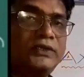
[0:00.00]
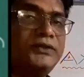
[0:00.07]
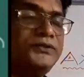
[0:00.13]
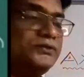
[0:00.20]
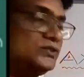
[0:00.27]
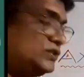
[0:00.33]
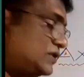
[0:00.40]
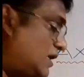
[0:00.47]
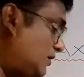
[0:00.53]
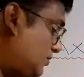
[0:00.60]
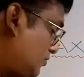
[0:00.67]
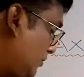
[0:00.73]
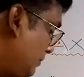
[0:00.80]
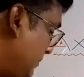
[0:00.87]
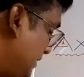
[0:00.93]
you start
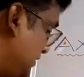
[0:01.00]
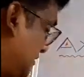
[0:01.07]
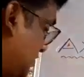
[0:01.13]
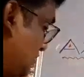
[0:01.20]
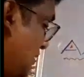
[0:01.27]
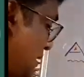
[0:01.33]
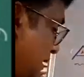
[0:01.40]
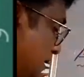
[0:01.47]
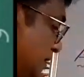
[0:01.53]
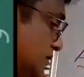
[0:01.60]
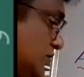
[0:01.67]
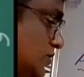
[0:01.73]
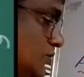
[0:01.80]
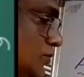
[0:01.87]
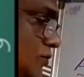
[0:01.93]
to measure the angles. You